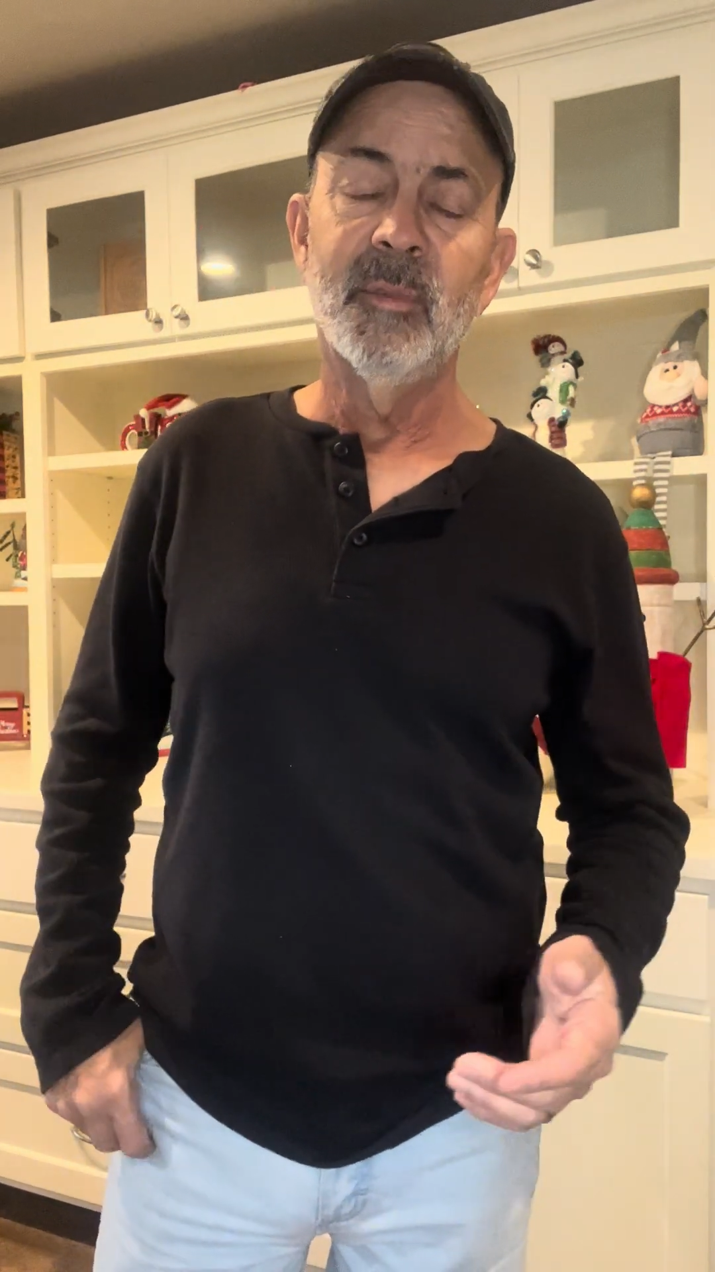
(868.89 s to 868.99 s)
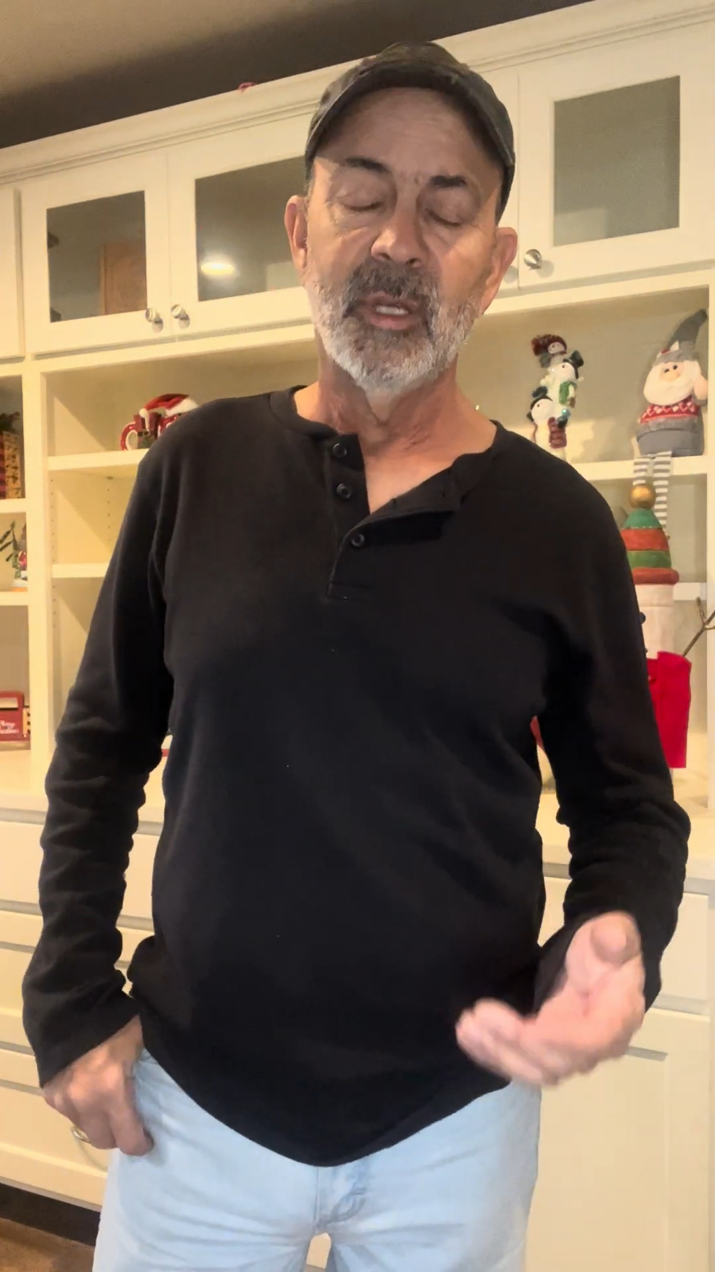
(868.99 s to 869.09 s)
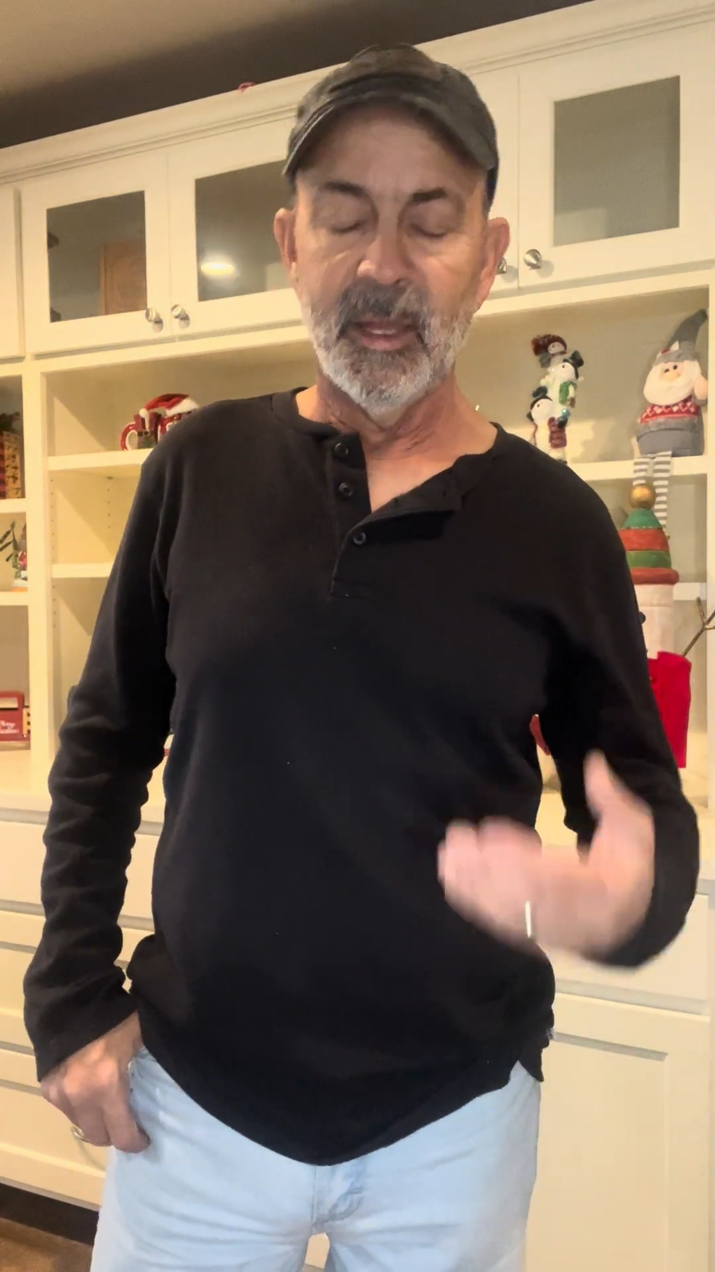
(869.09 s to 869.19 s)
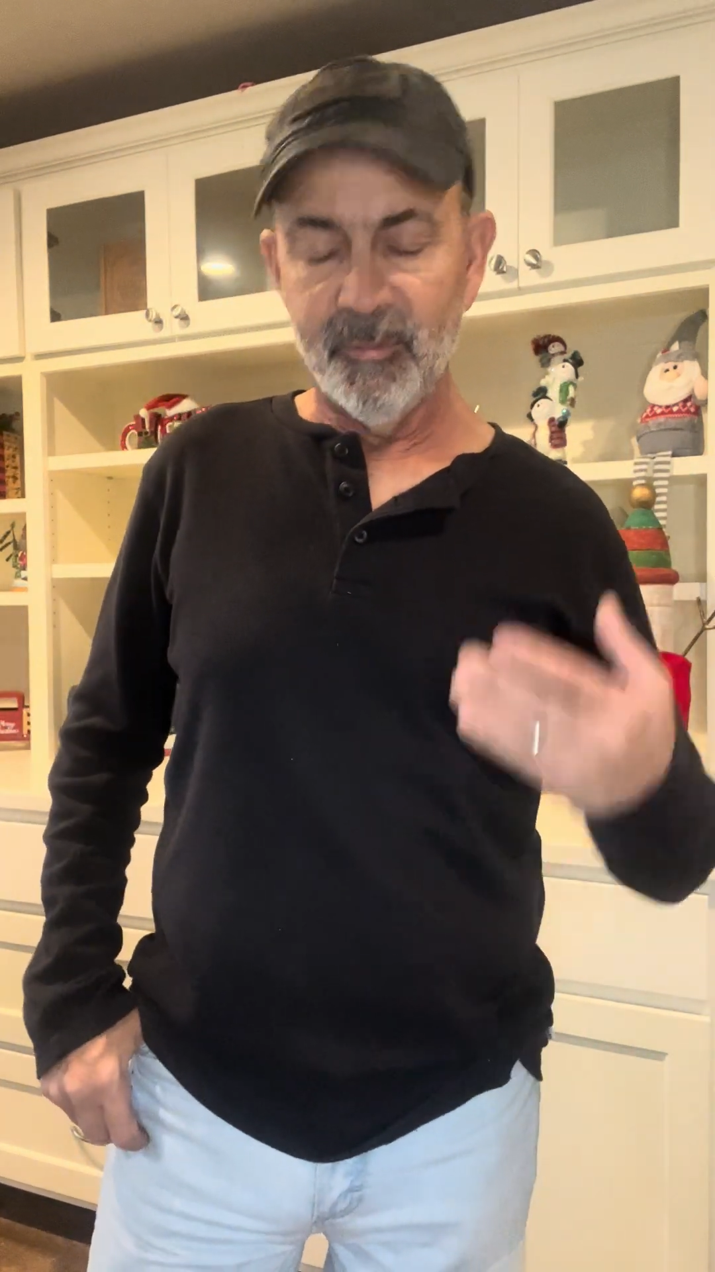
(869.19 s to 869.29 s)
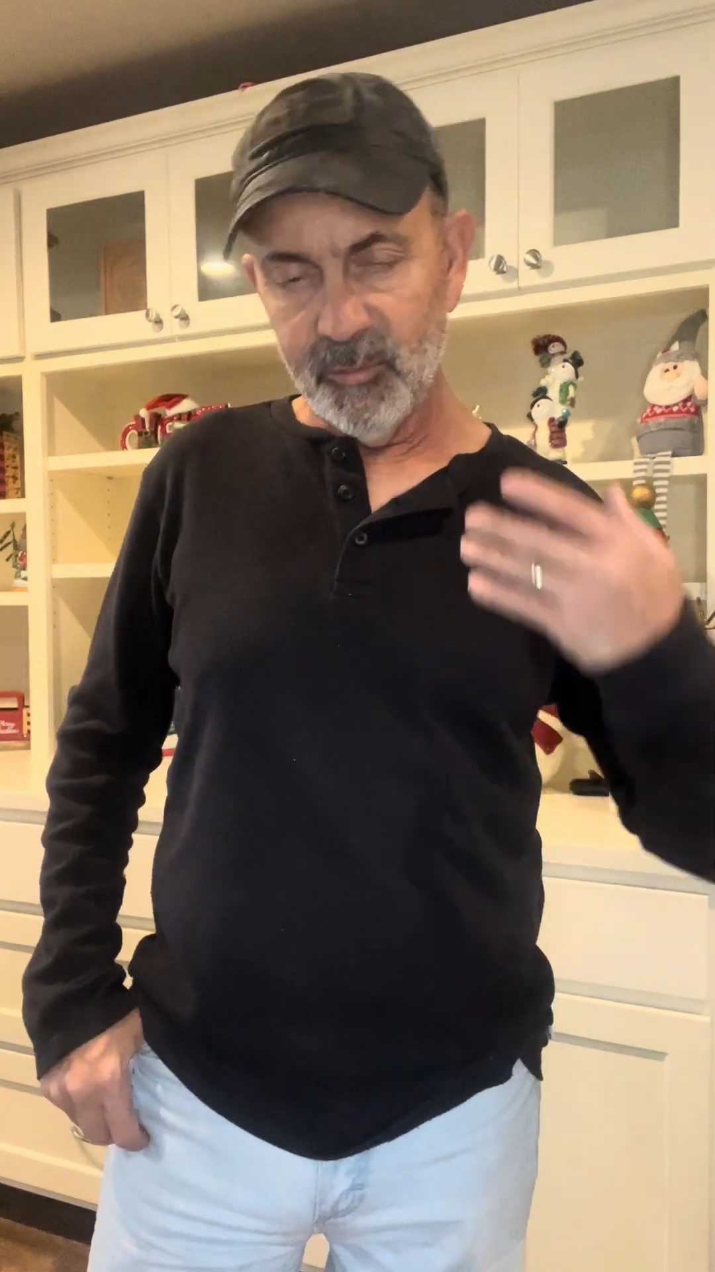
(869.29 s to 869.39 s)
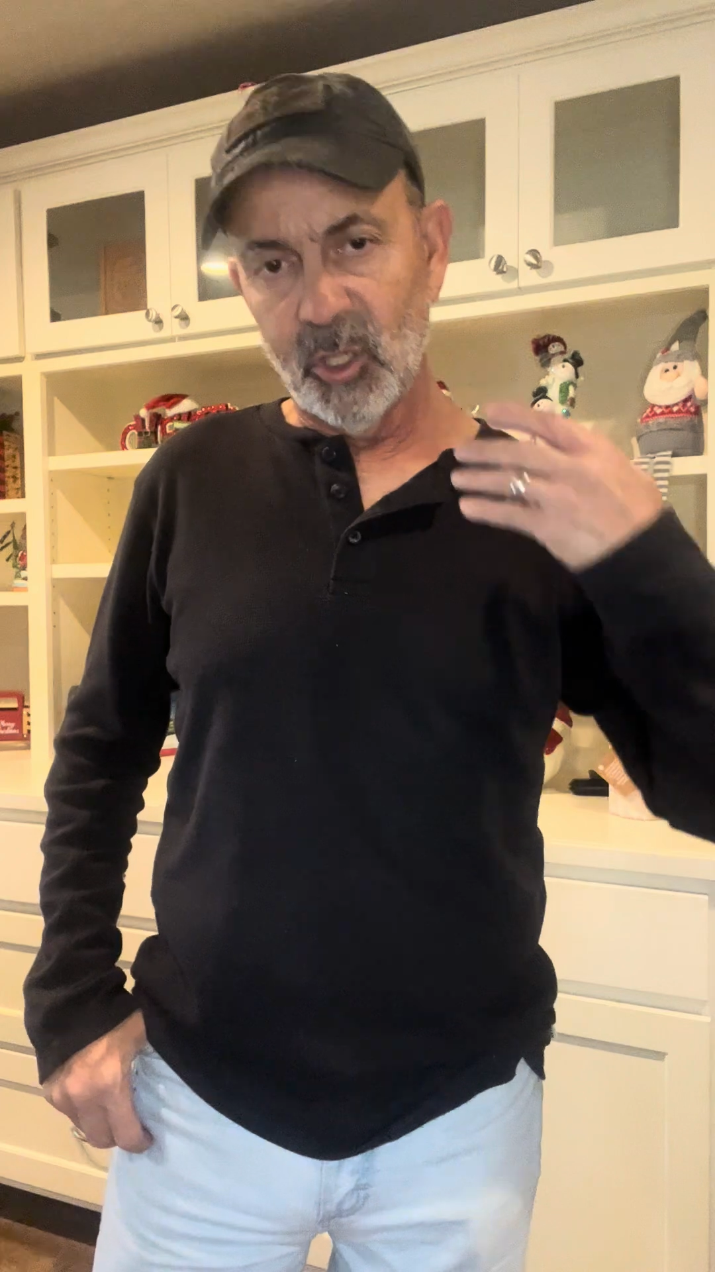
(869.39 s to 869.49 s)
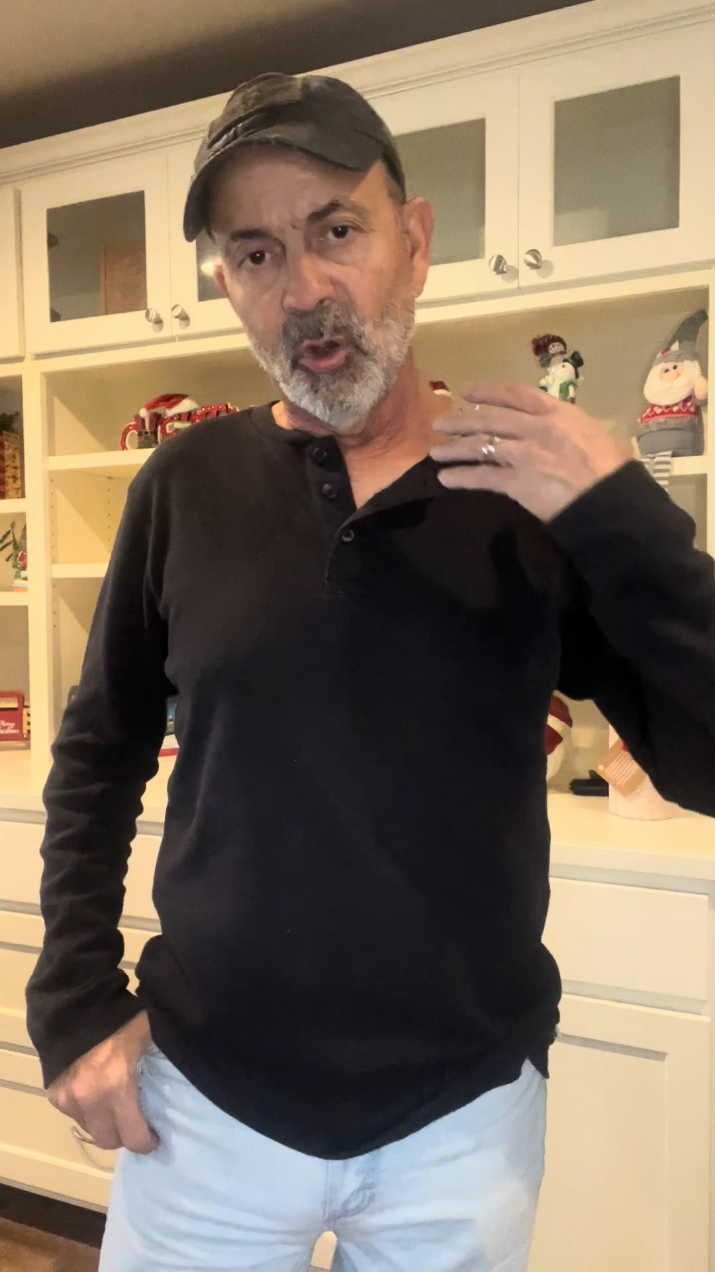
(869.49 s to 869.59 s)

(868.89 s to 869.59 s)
but